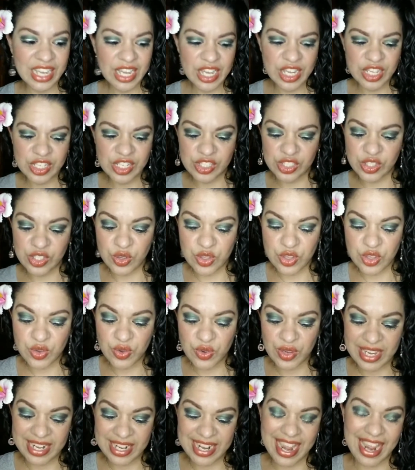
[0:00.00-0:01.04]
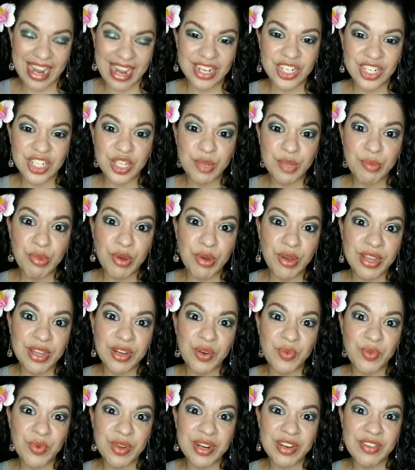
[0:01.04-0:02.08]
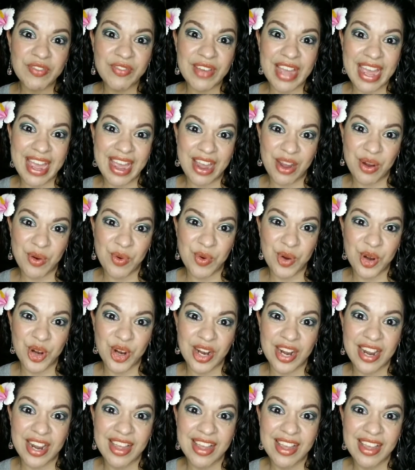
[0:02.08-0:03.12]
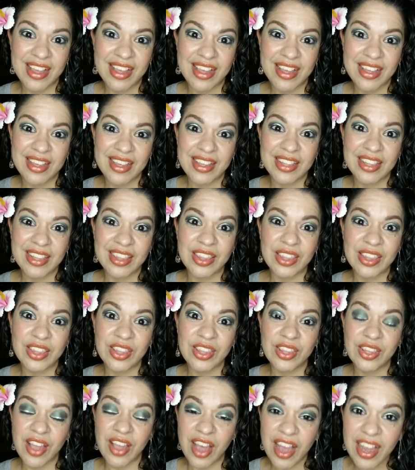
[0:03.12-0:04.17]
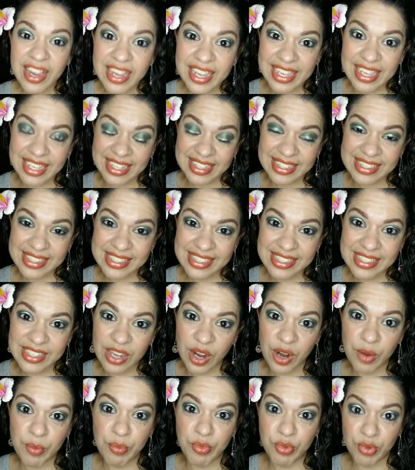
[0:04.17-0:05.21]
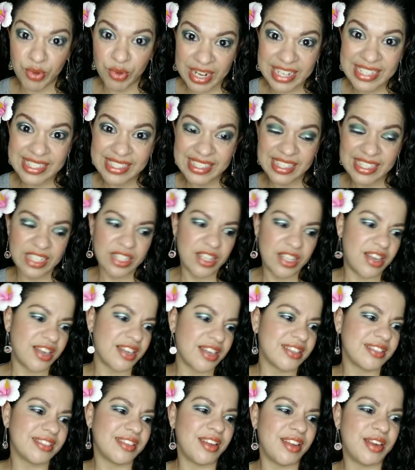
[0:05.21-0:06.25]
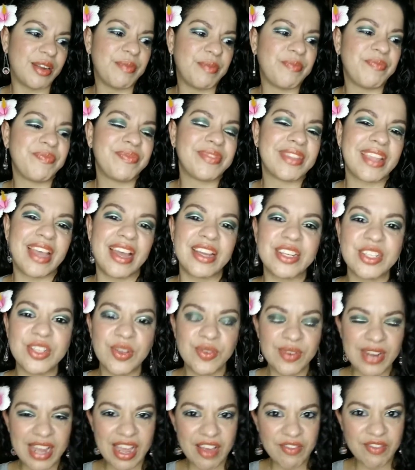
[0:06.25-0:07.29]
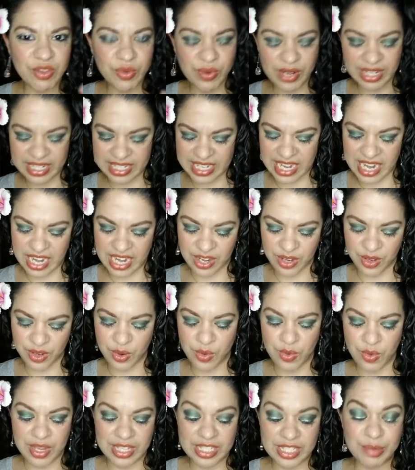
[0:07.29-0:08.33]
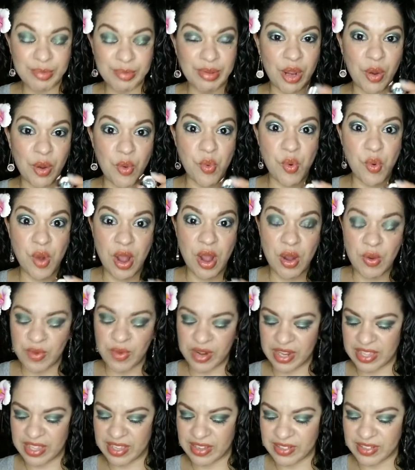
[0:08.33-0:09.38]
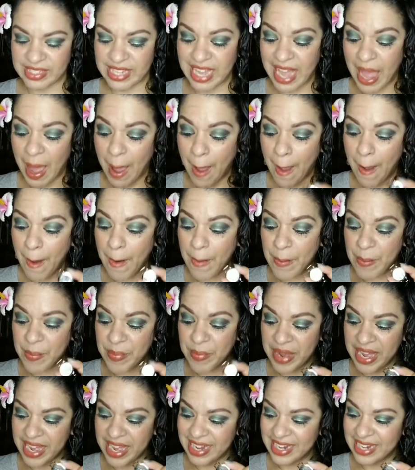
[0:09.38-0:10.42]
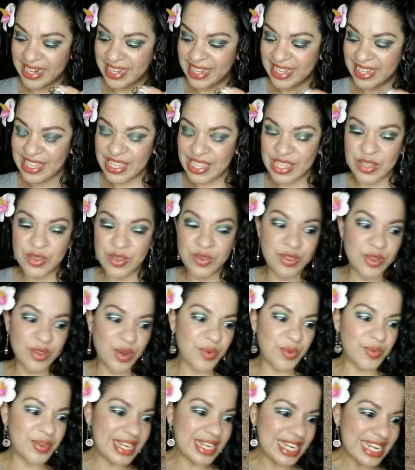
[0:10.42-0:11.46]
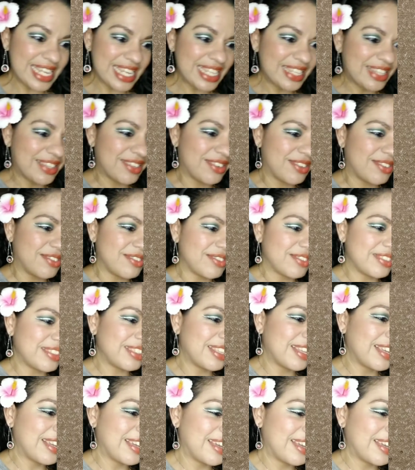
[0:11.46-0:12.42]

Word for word: So you can actually put one of our lockets, our bracelet lockets on them. I don't have the rectangular ones, but I want one of those. But you don't need those.